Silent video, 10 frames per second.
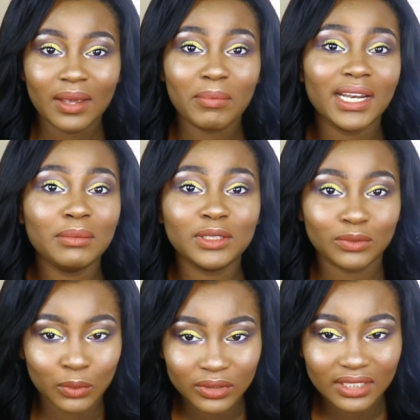My name is
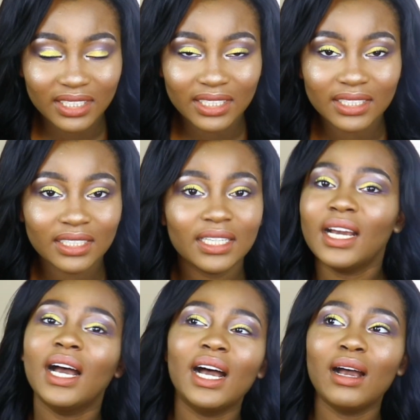Roselyn.
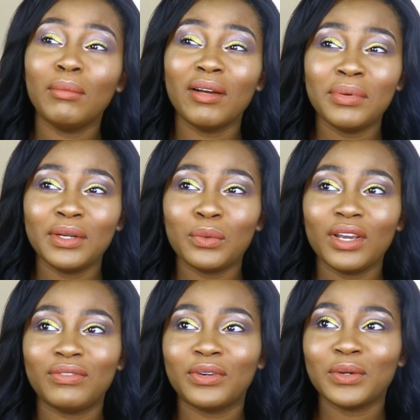I've been
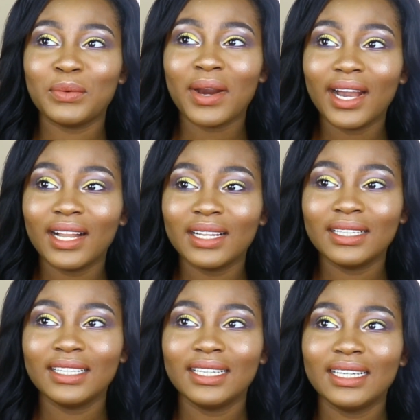away for a
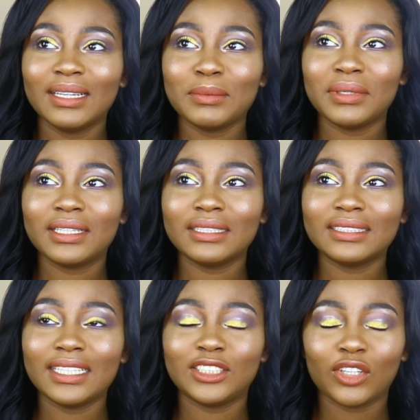while because
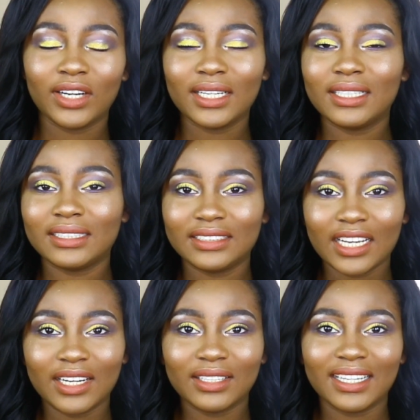I started this
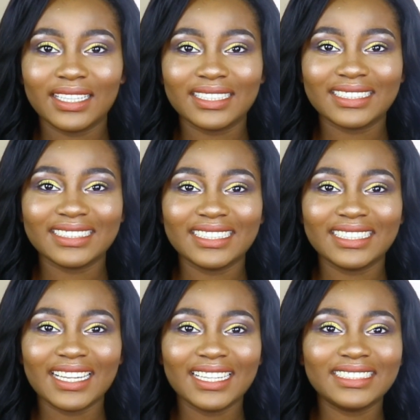channel like
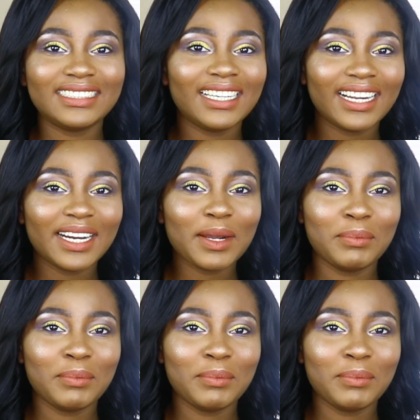last year,